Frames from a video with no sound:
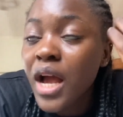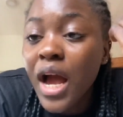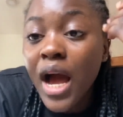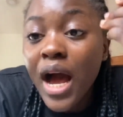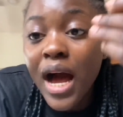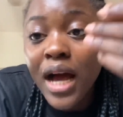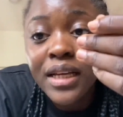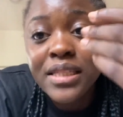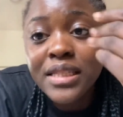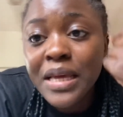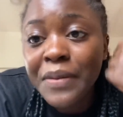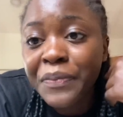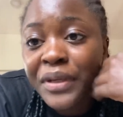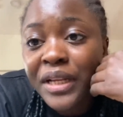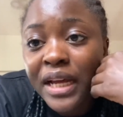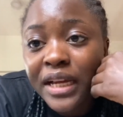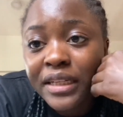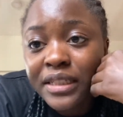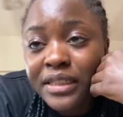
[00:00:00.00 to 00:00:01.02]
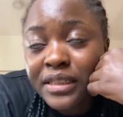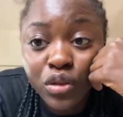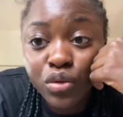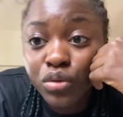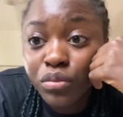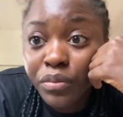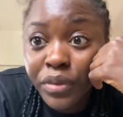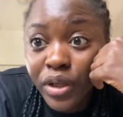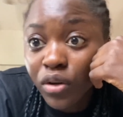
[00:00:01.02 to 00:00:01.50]
accept me like this do
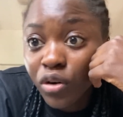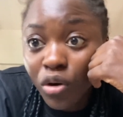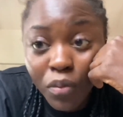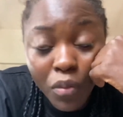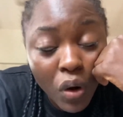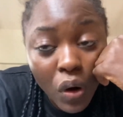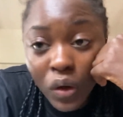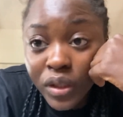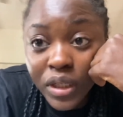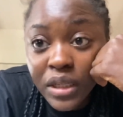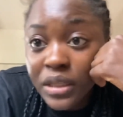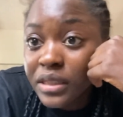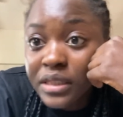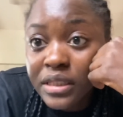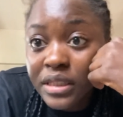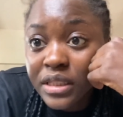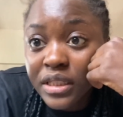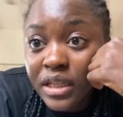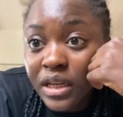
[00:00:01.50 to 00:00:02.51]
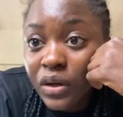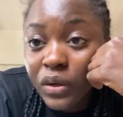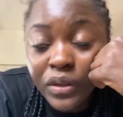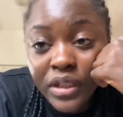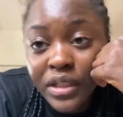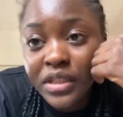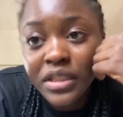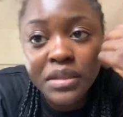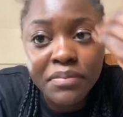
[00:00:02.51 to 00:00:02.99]
makeup honestly
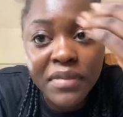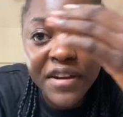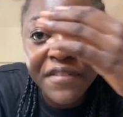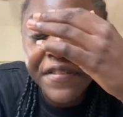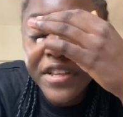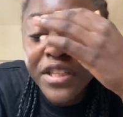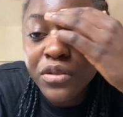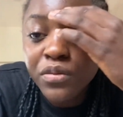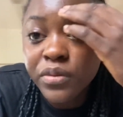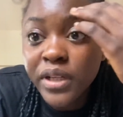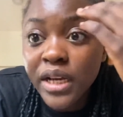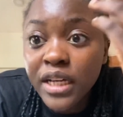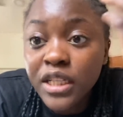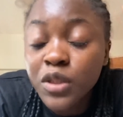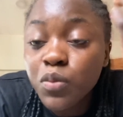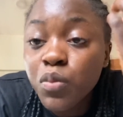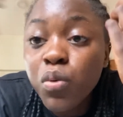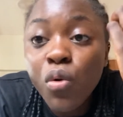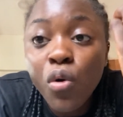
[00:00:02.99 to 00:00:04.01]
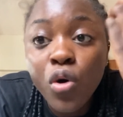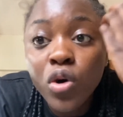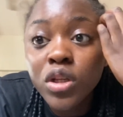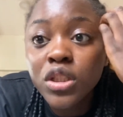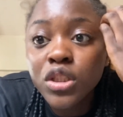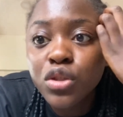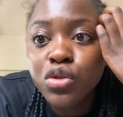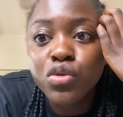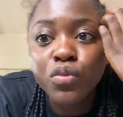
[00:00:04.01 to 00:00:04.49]
honestly my face reacts
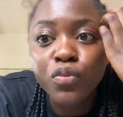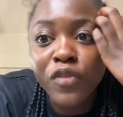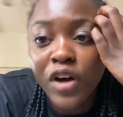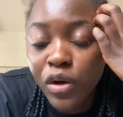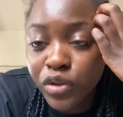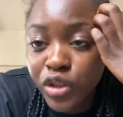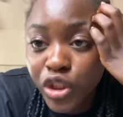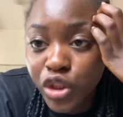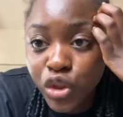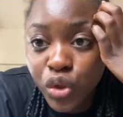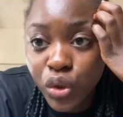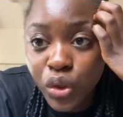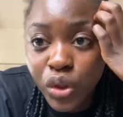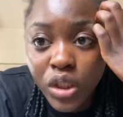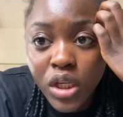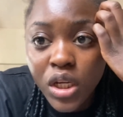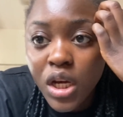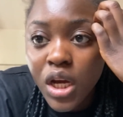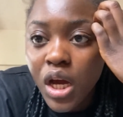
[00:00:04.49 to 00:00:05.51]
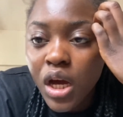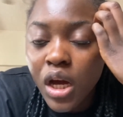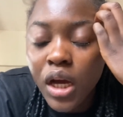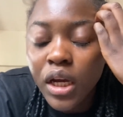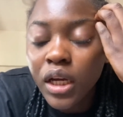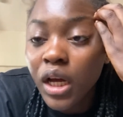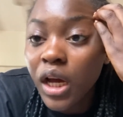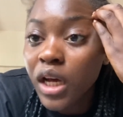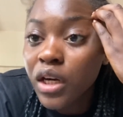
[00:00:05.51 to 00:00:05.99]
poorly to foundation i
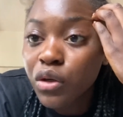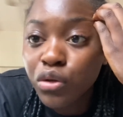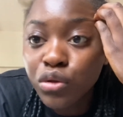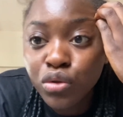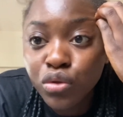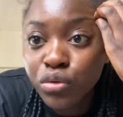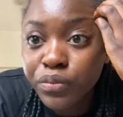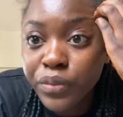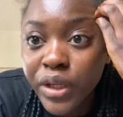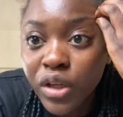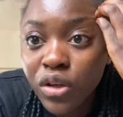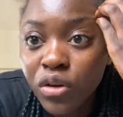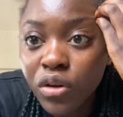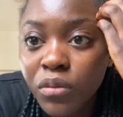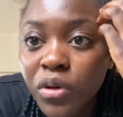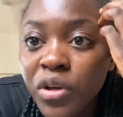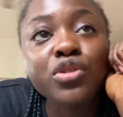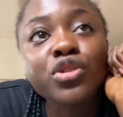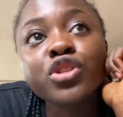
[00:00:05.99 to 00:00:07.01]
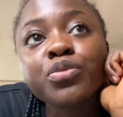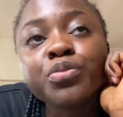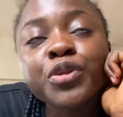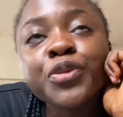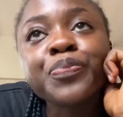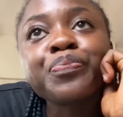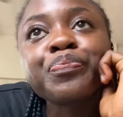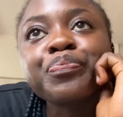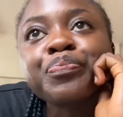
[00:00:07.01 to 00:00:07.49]
cannot do makeup honestly
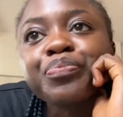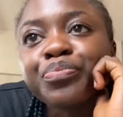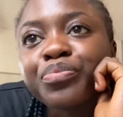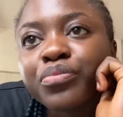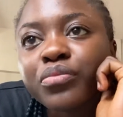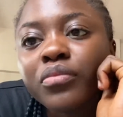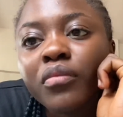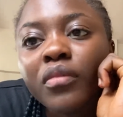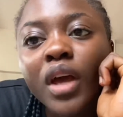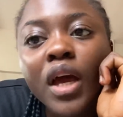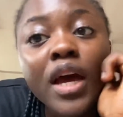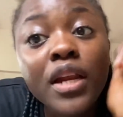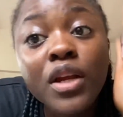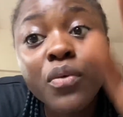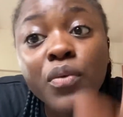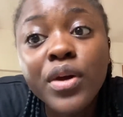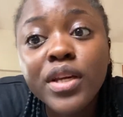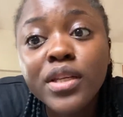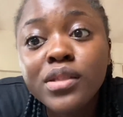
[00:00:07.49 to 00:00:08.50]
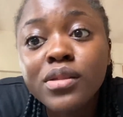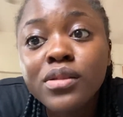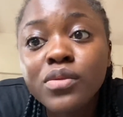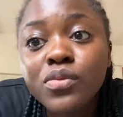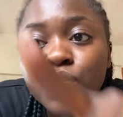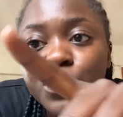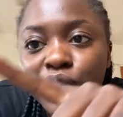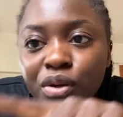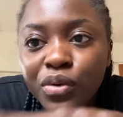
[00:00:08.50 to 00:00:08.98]
anyways
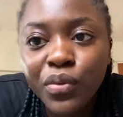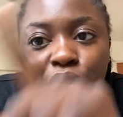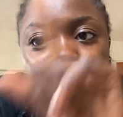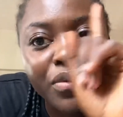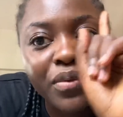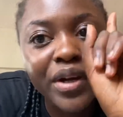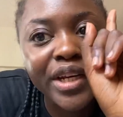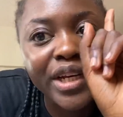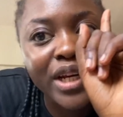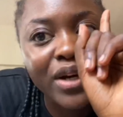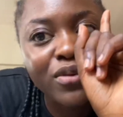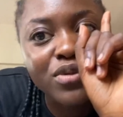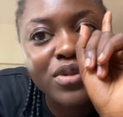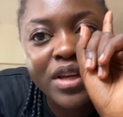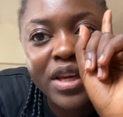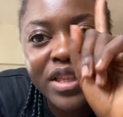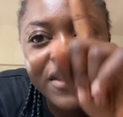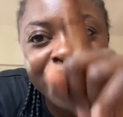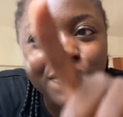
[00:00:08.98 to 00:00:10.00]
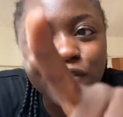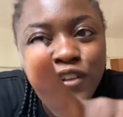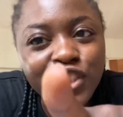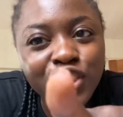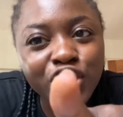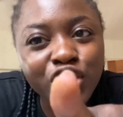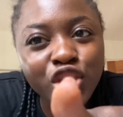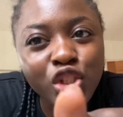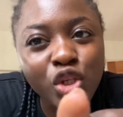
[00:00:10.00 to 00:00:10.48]
we're going right now to get the
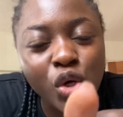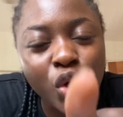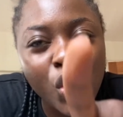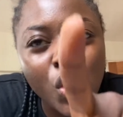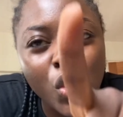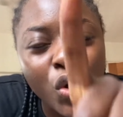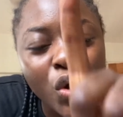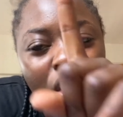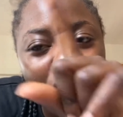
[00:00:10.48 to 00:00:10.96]
furniture